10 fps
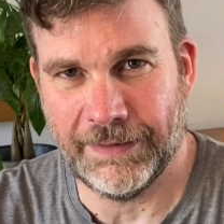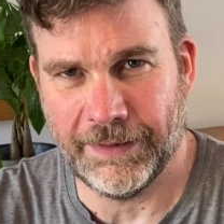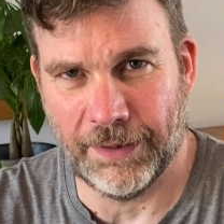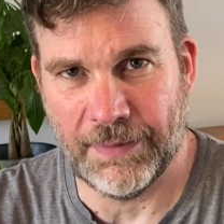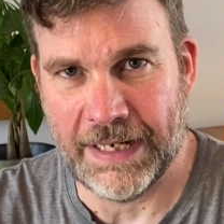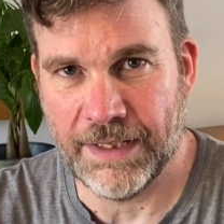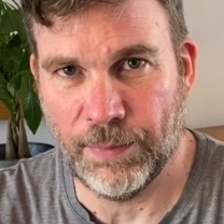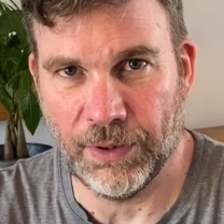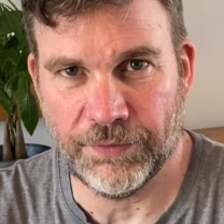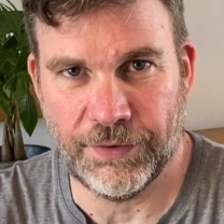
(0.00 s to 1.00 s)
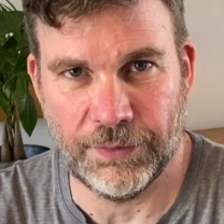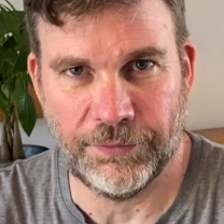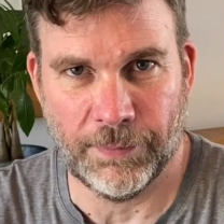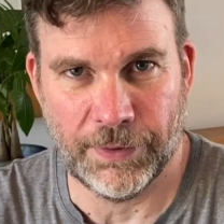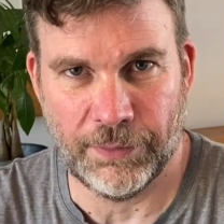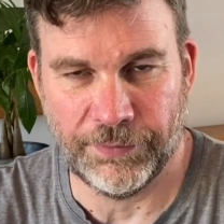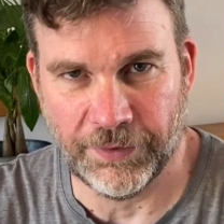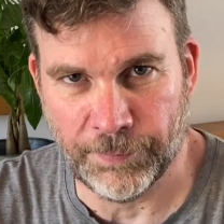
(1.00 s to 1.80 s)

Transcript: you know, lend a book to someone who's a